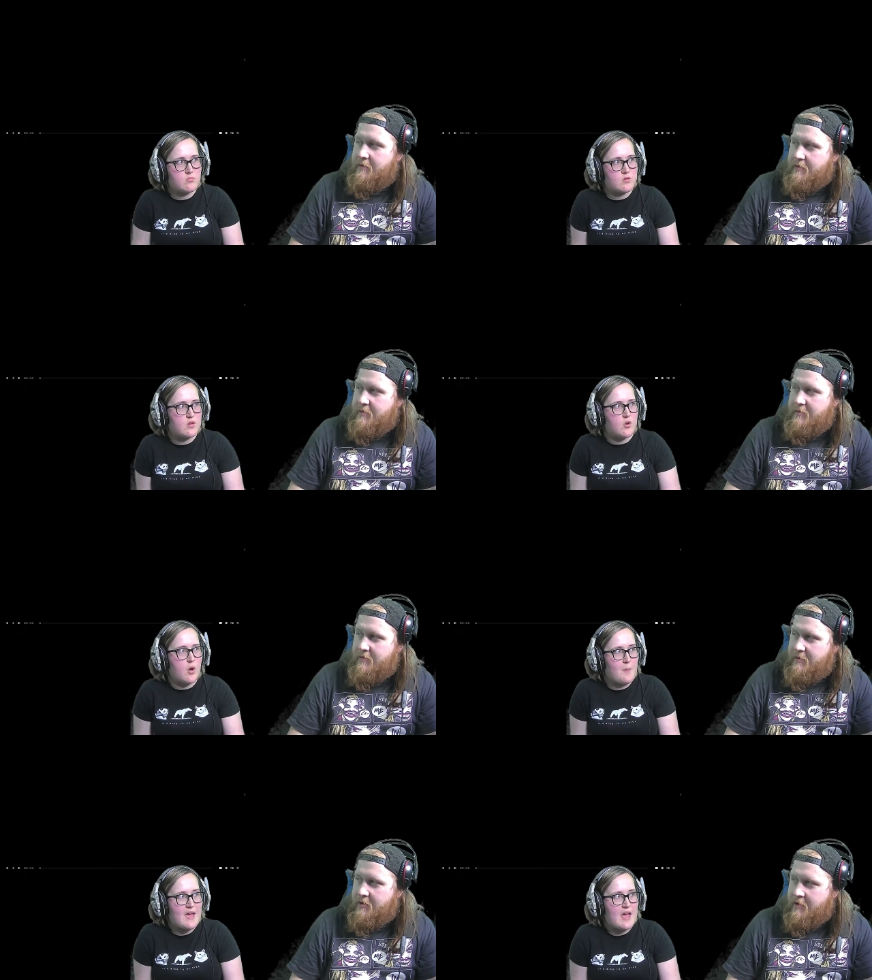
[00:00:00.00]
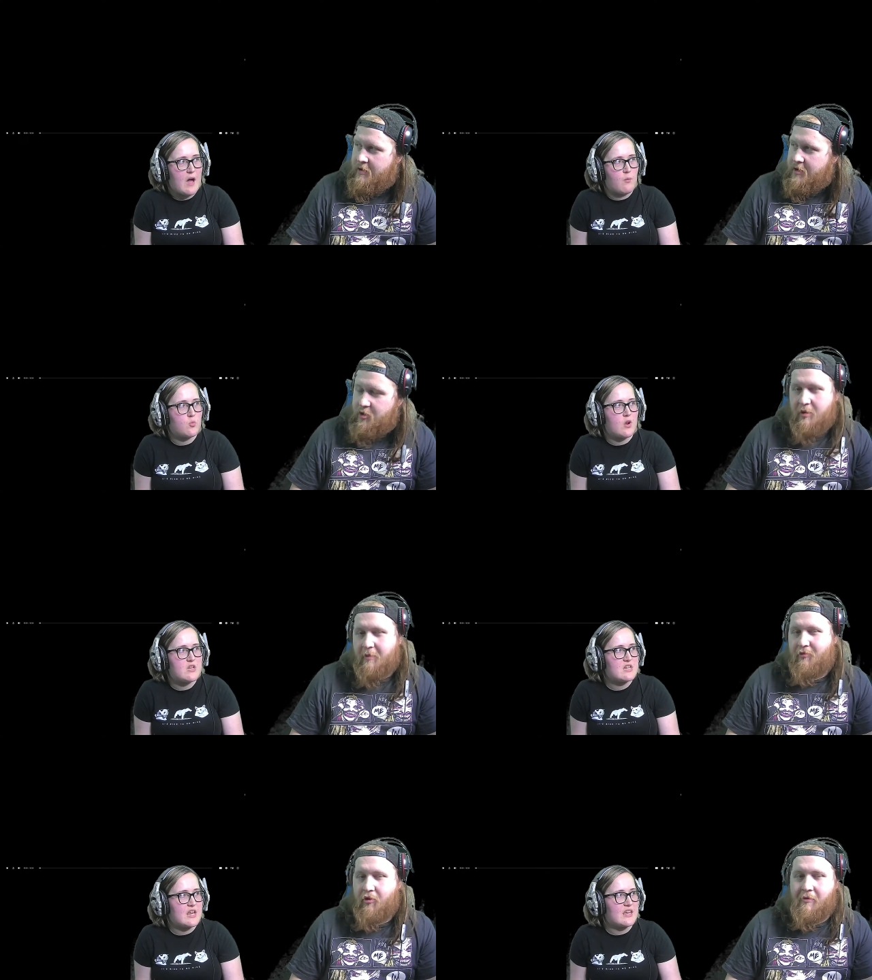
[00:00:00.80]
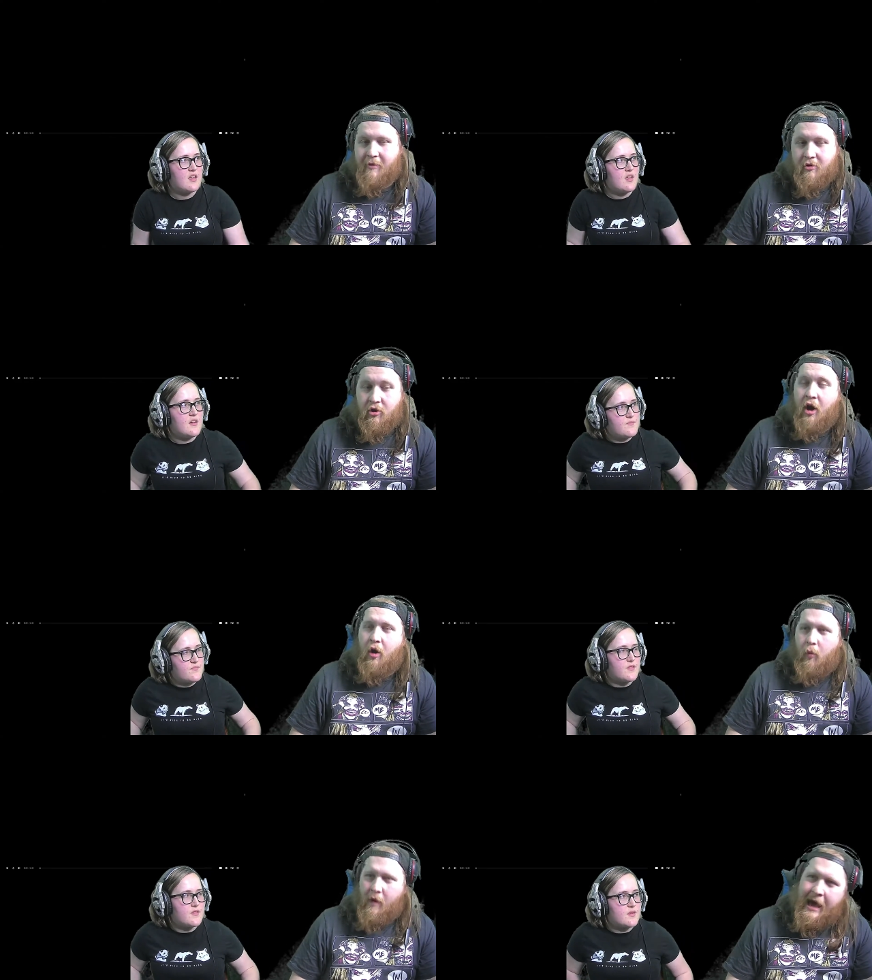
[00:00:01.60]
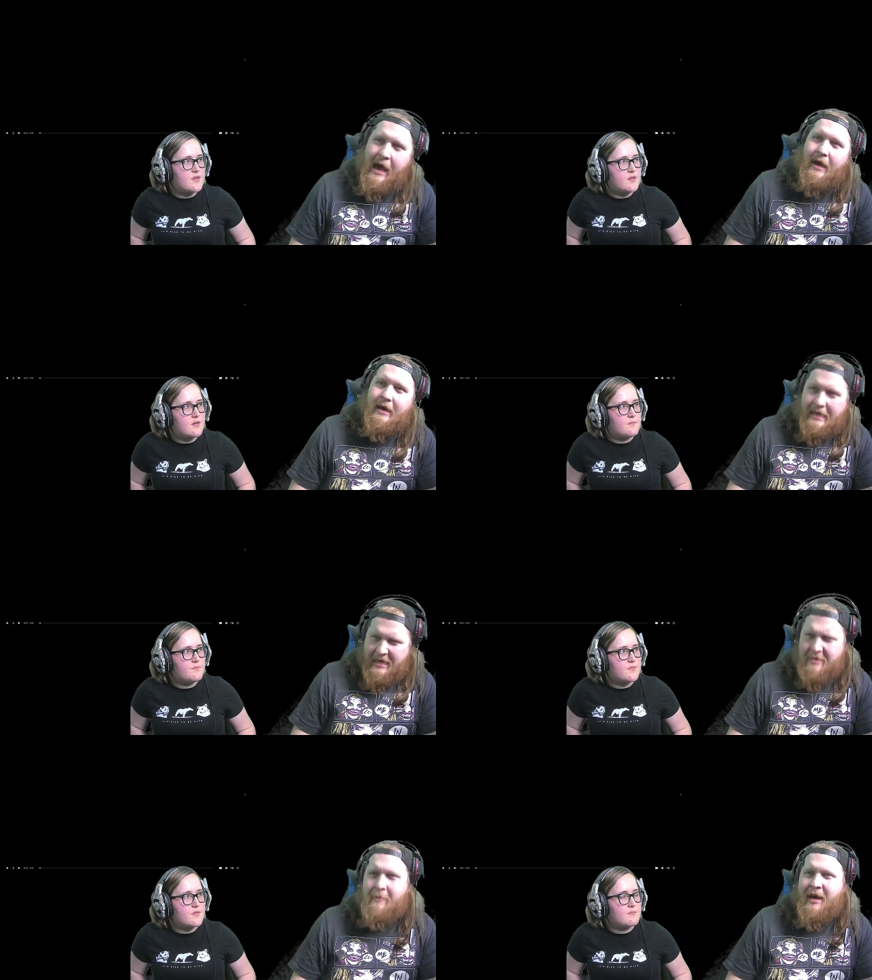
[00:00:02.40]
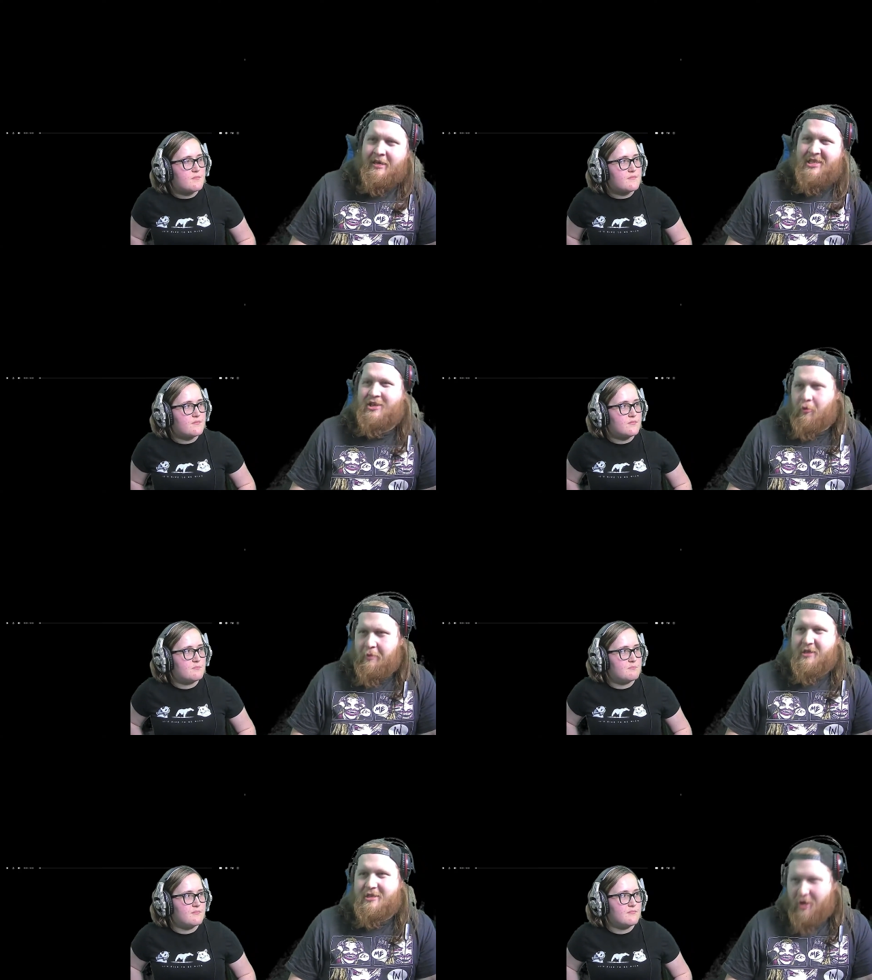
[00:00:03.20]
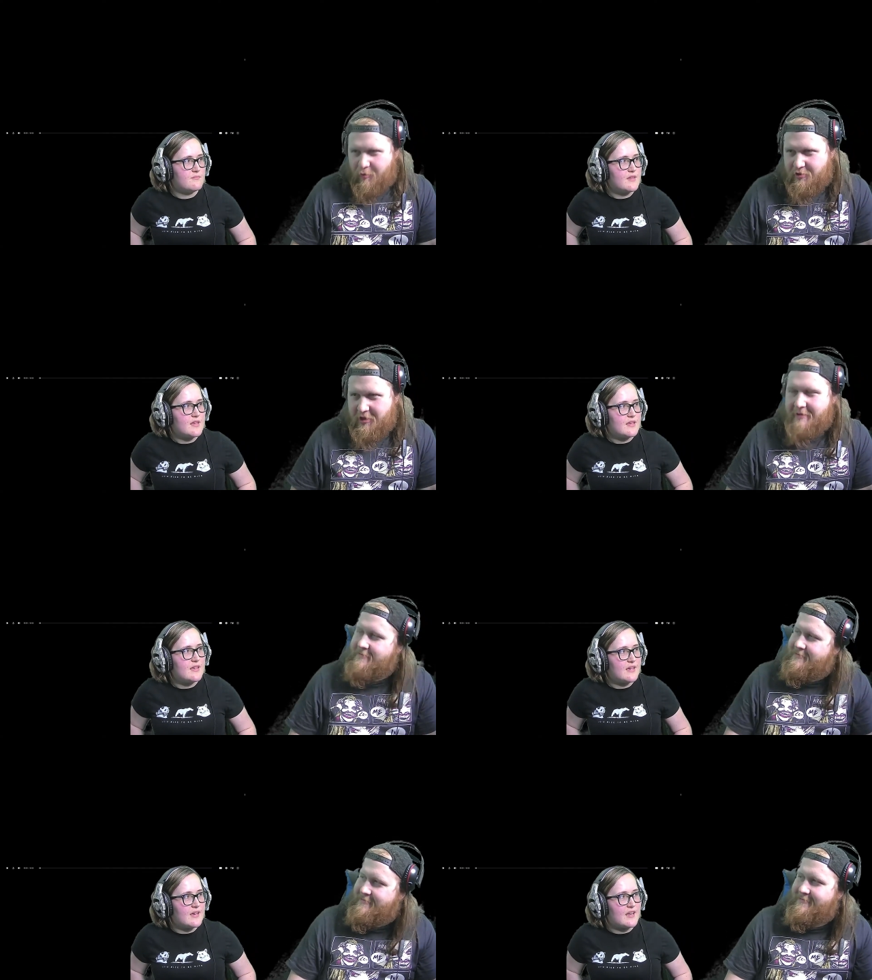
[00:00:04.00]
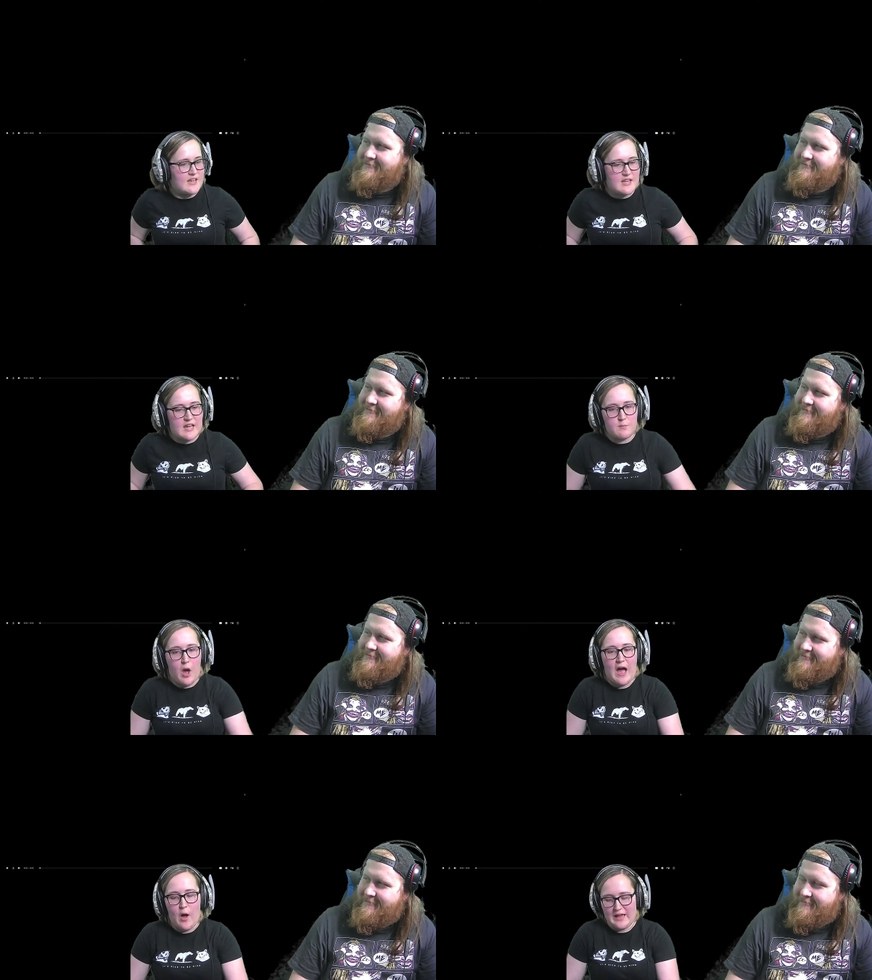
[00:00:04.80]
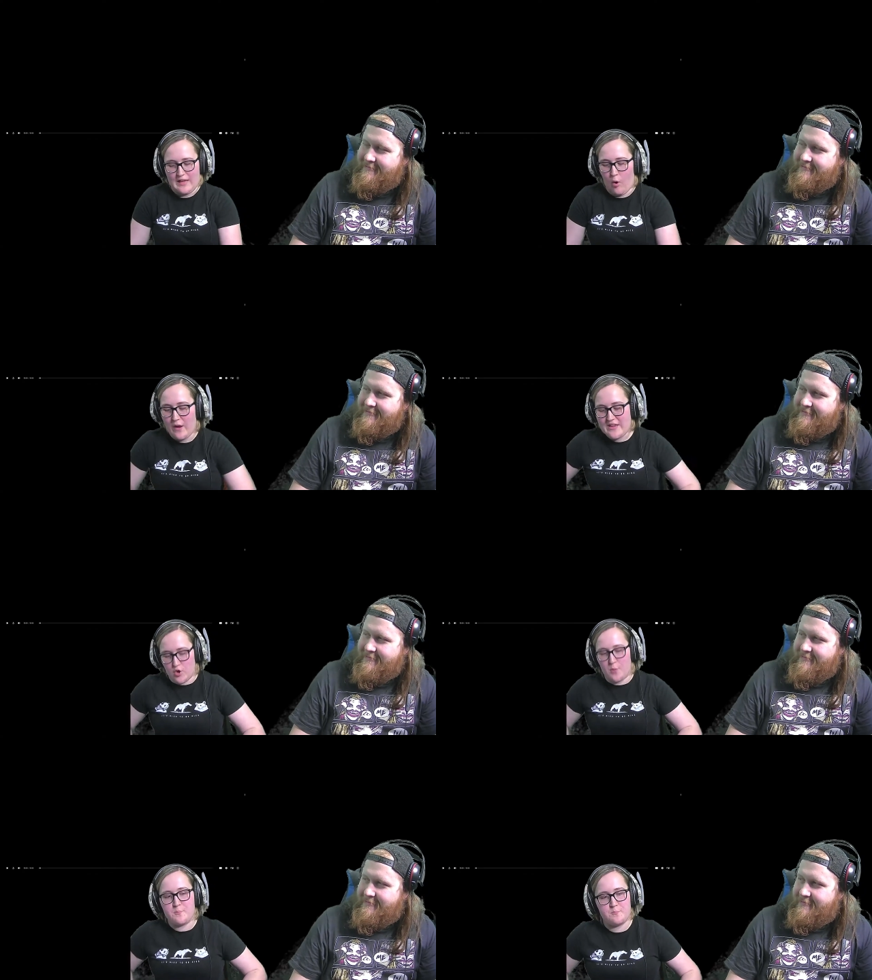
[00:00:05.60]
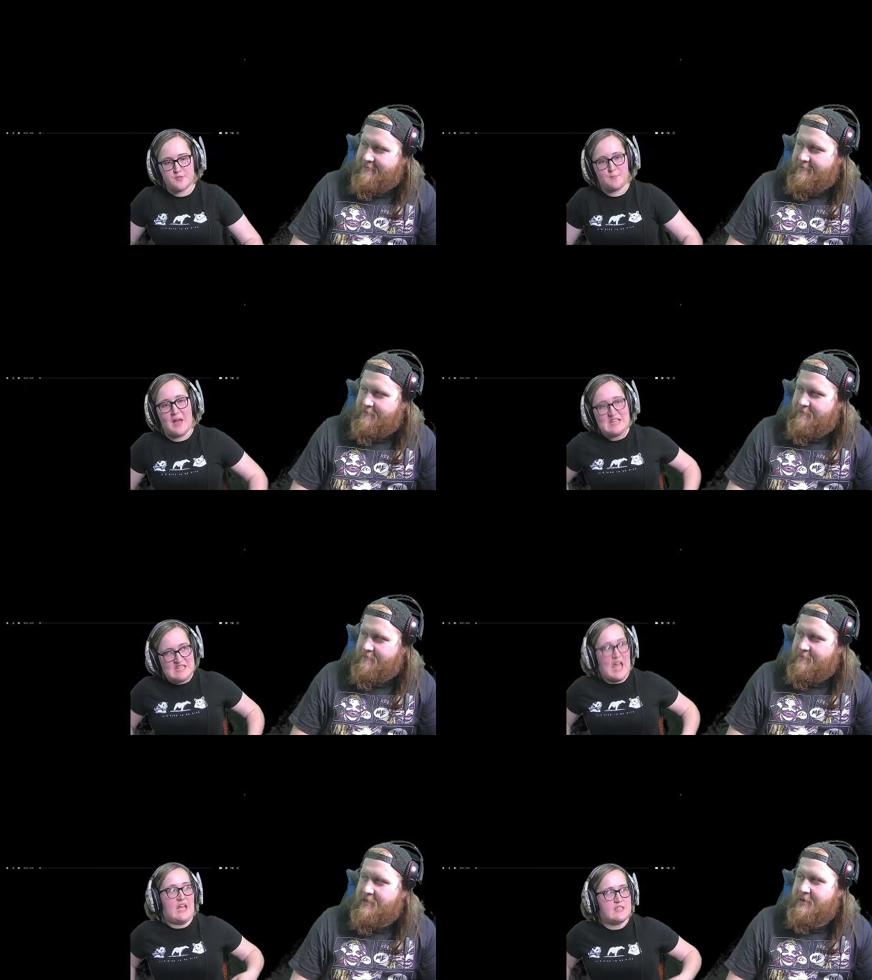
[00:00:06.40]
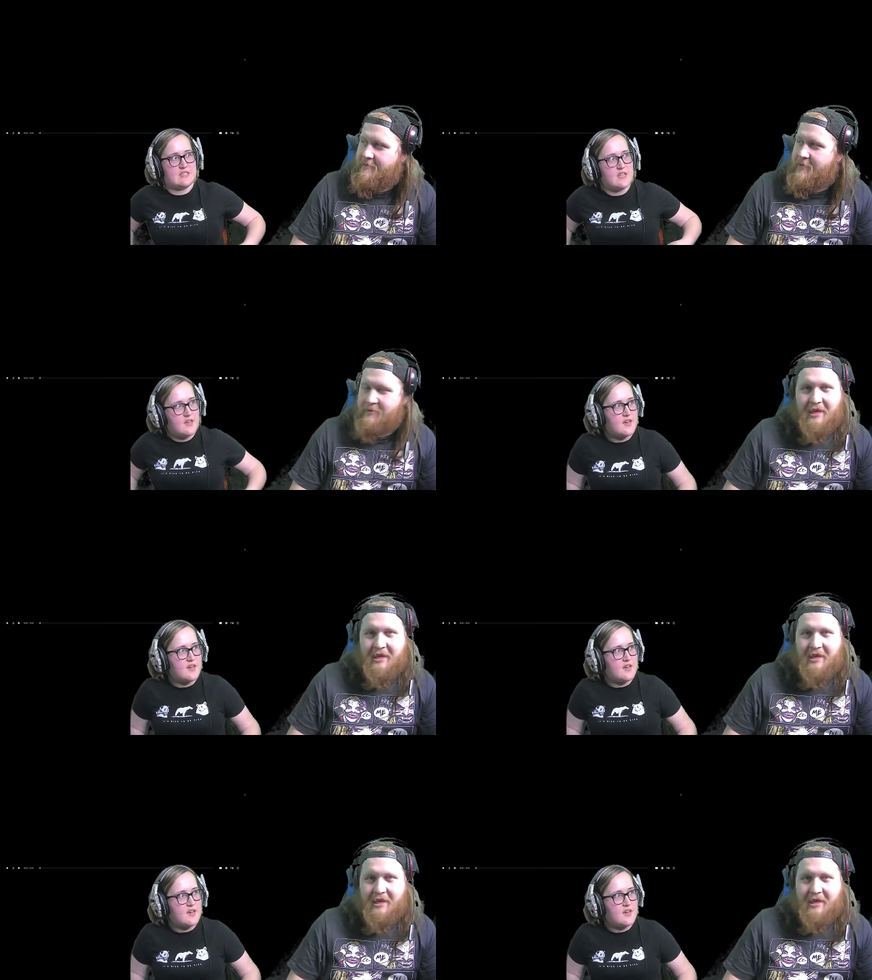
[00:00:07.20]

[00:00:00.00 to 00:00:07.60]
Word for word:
Speaker 1: you know, appear. I would. You don't want, to be running like, around
Speaker 2: going, "Where is my super suit?"
Speaker 1: Yeah, and like like like hiking up spandex. Yeah,
Speaker 2: that was the